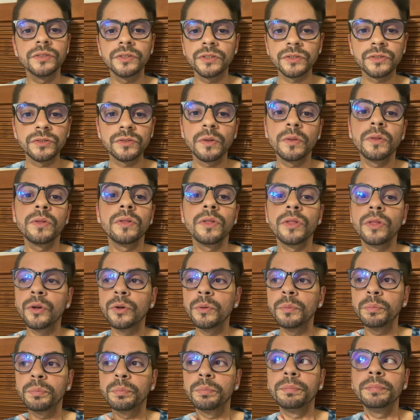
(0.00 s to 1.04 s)
just
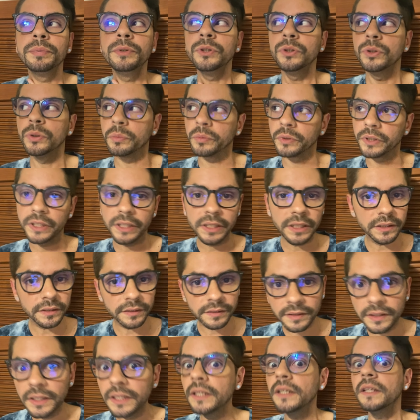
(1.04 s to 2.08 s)
through puberty
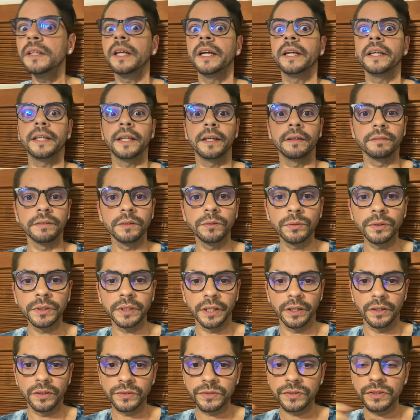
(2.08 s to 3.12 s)
like everyone
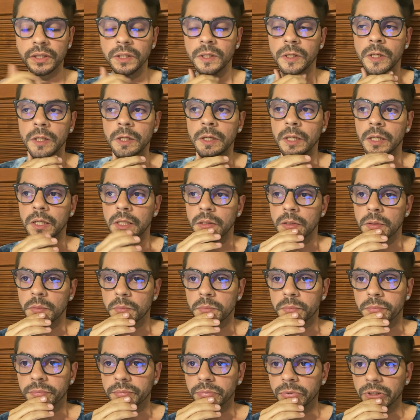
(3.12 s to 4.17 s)
else.
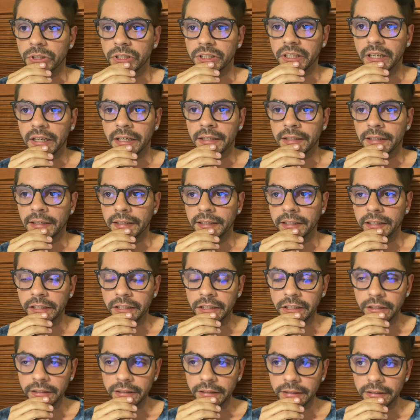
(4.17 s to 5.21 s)
But I
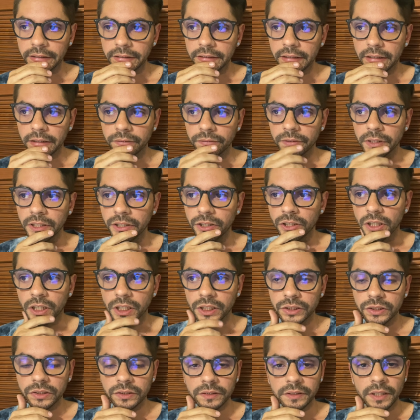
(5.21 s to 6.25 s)
had a really
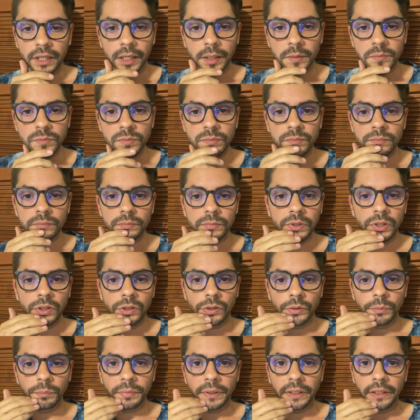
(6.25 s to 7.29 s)
hard time,
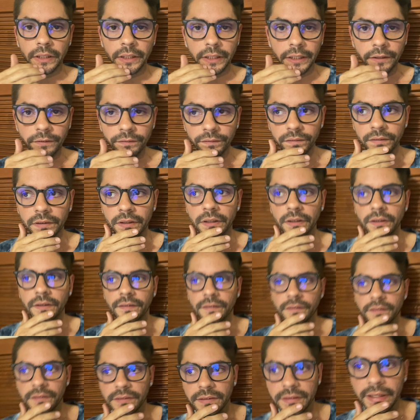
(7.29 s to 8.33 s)

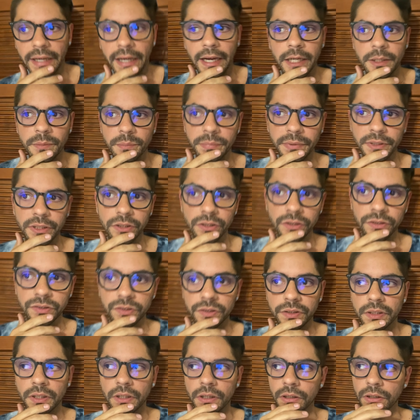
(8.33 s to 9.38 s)
believing that
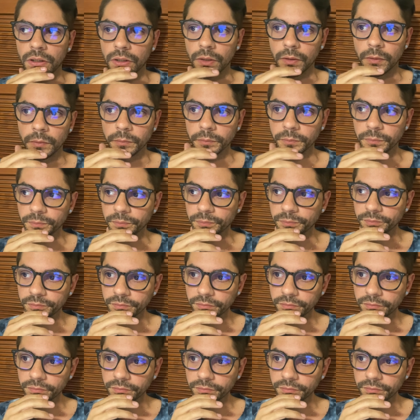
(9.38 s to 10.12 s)
because none